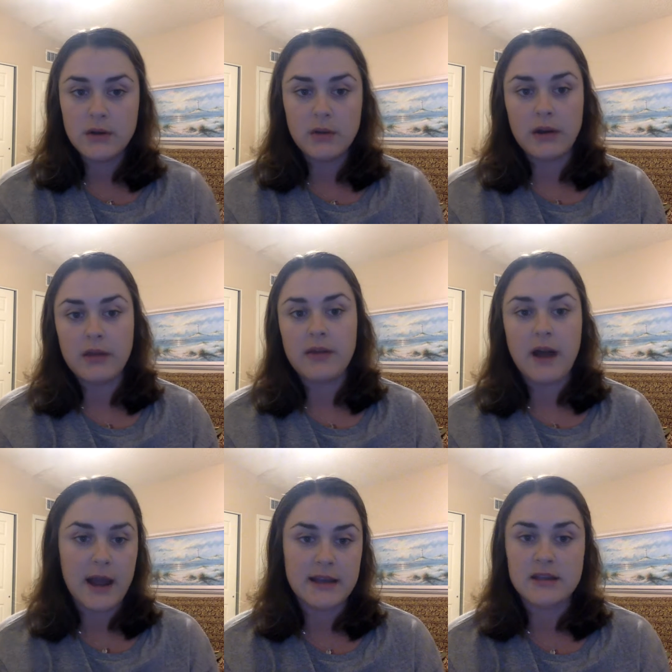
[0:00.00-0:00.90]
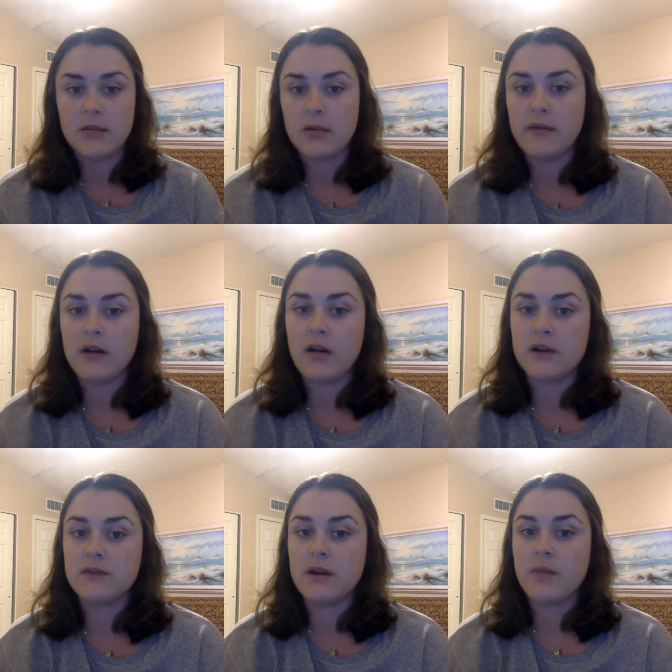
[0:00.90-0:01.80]
with the highest number of
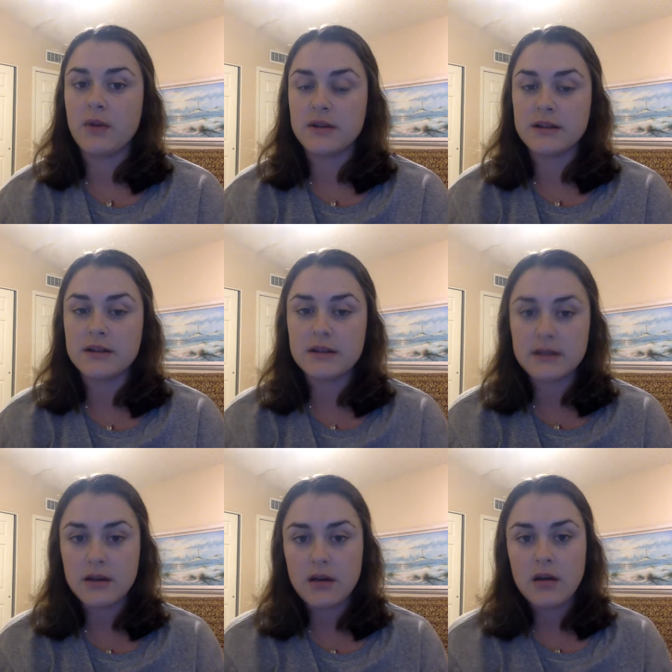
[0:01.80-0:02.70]
incarcerated persons.